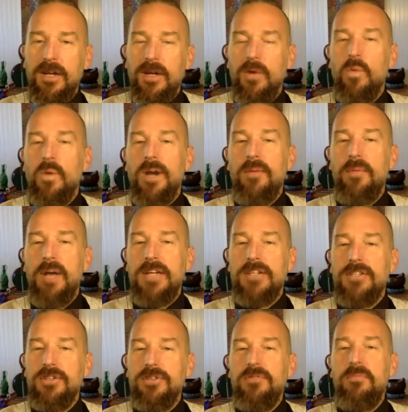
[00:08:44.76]
whereby
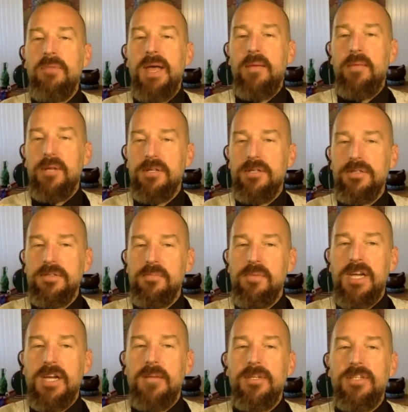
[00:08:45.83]
two mammals
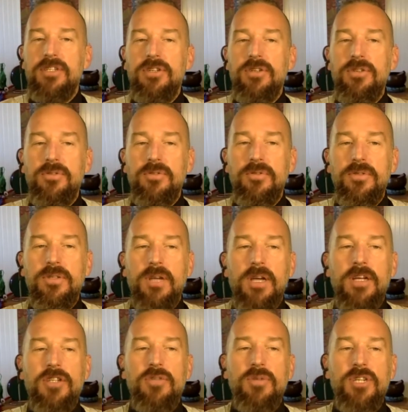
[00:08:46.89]
become attuned
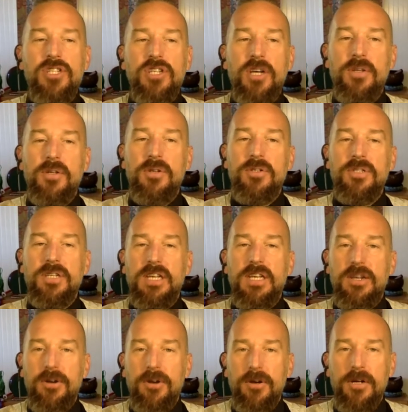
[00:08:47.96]
to each other's
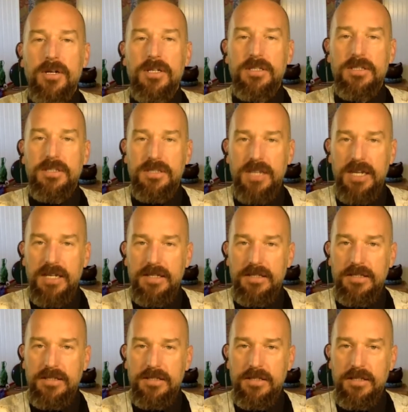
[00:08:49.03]
inner
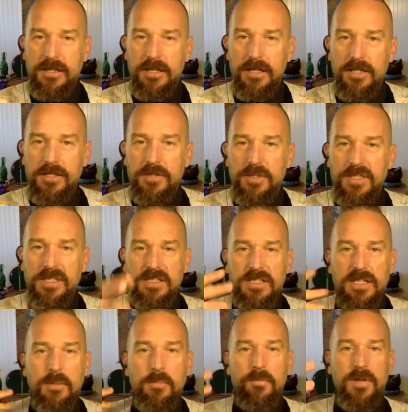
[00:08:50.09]
states. So a
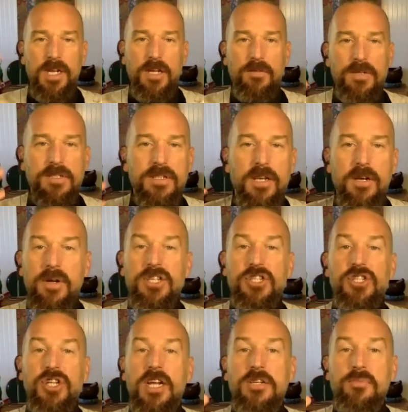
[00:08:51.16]
symphony of this inner
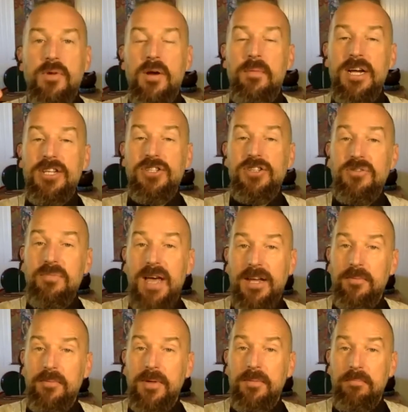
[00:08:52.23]
exchange whereby two
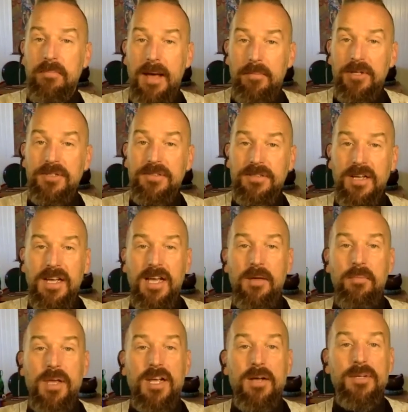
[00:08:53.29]
mammals
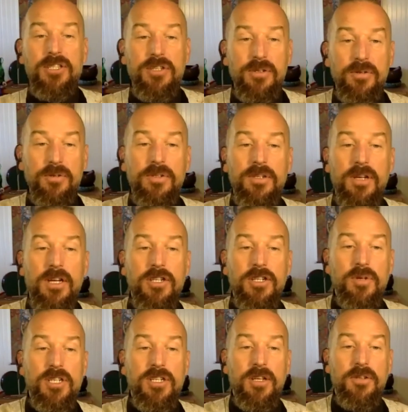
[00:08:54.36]
become attuned to
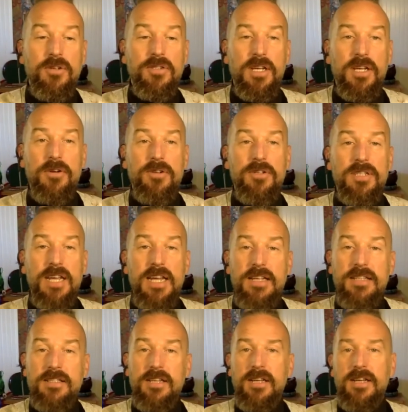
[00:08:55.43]
each other's inner
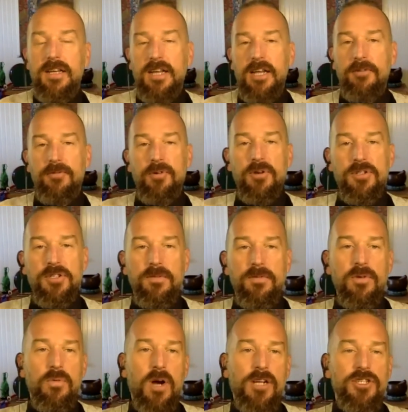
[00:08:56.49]
states. And of course, if
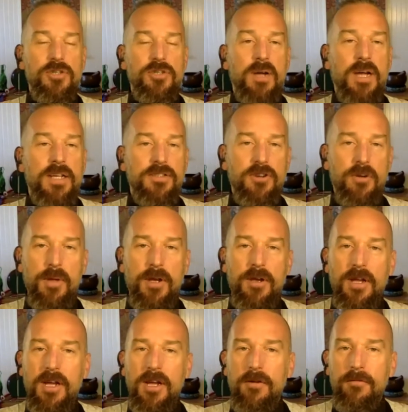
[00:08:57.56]
you watched my sermon
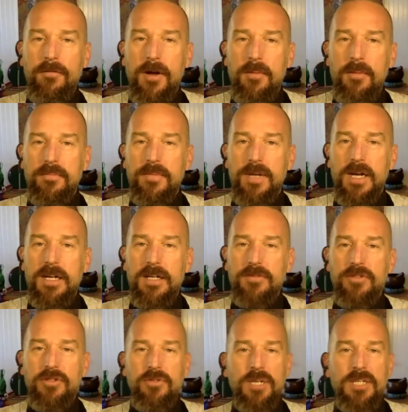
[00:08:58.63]
from
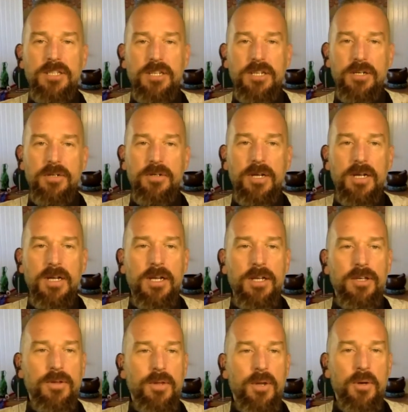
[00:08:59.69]
2 weeks ago,
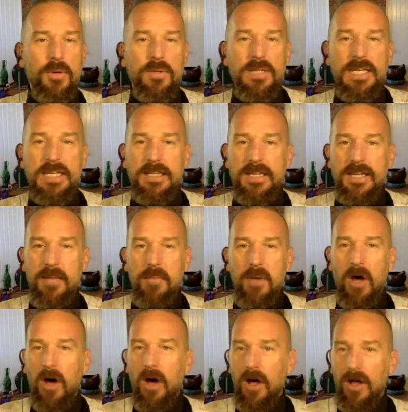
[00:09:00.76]
you'll know lately I'm
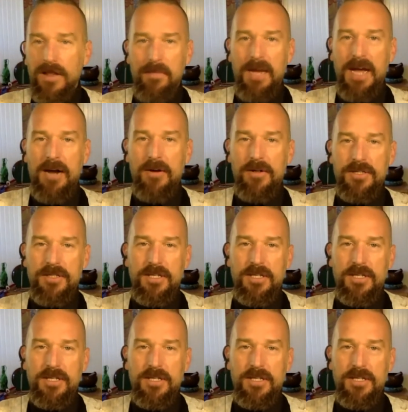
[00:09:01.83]
all about